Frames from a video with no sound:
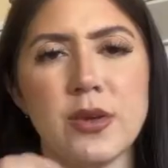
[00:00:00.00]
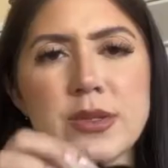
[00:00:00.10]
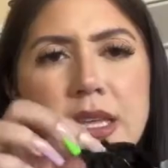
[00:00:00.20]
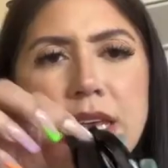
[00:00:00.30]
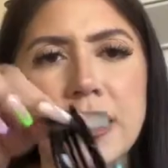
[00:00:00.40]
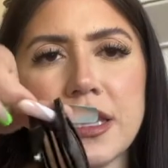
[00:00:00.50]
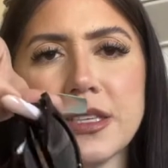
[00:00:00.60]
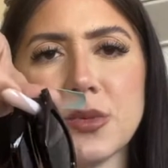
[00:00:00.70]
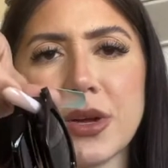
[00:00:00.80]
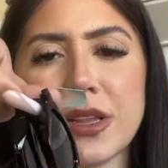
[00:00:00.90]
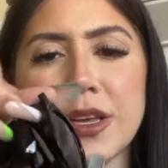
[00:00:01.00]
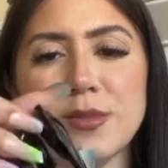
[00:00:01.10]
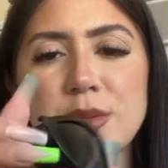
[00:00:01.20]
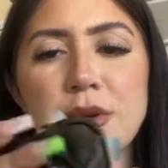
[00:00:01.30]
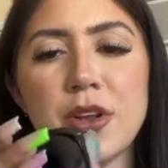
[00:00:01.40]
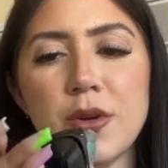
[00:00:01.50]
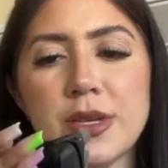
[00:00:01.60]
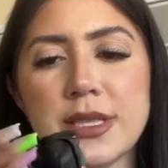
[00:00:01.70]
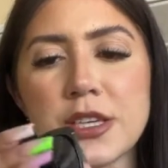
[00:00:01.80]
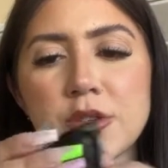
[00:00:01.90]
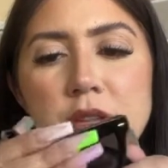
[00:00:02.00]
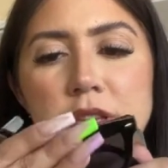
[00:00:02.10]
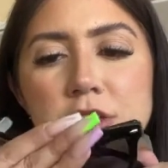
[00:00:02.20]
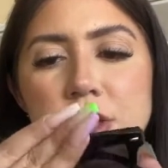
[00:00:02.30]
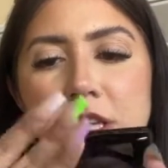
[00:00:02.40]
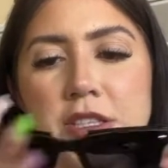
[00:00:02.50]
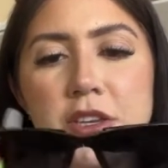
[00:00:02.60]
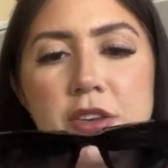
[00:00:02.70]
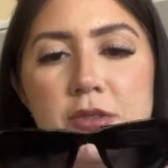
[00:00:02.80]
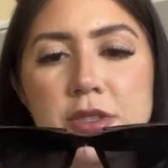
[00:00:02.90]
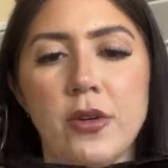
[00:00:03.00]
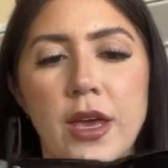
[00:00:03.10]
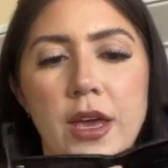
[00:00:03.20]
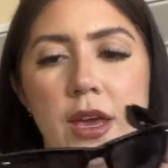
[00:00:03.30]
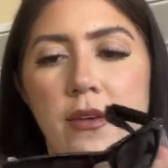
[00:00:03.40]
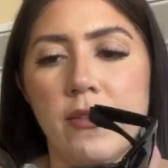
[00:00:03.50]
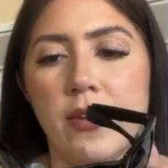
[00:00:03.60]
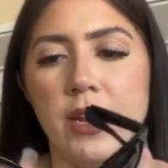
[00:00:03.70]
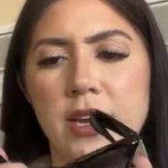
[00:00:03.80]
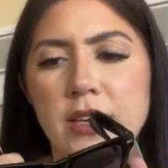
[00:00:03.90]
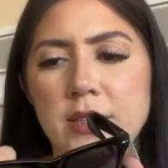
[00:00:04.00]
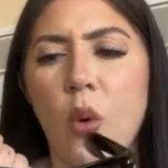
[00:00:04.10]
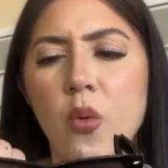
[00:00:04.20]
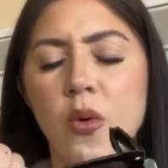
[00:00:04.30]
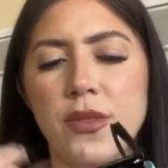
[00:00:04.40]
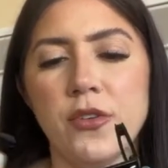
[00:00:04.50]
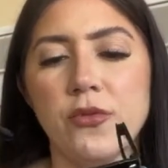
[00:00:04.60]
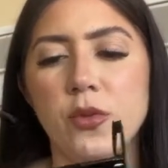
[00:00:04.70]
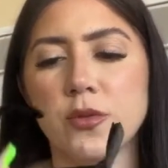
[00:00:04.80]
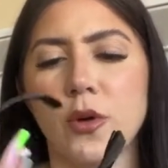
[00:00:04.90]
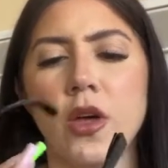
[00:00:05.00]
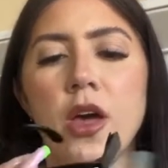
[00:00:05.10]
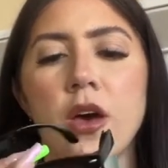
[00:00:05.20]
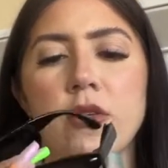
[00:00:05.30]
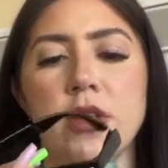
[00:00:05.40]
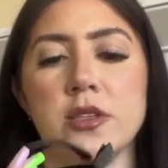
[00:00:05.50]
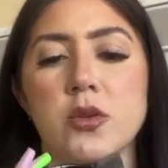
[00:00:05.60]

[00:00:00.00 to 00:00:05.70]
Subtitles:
was thinking these were clips, but no, it's actually the shade to use. Okay, very nice. Oh, and they're foldable. That's